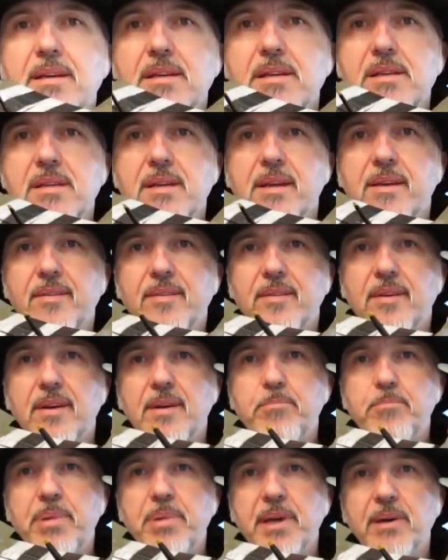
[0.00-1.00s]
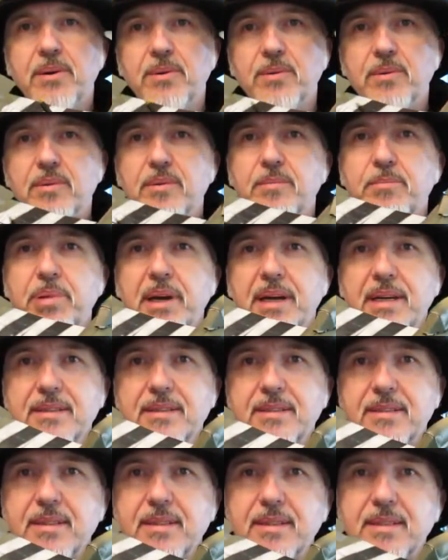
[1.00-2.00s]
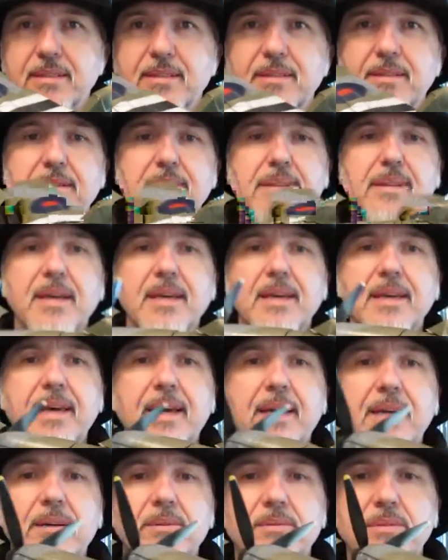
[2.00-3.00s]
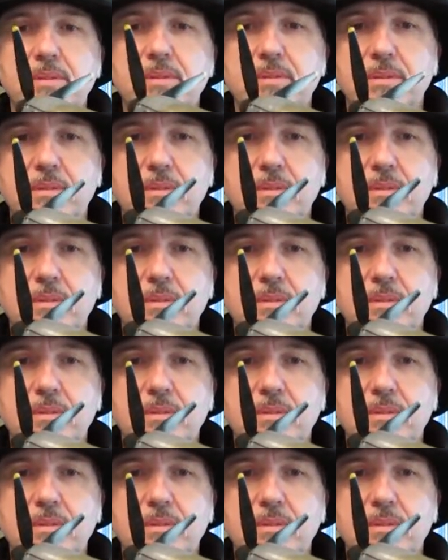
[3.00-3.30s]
She's built, painted, decaled.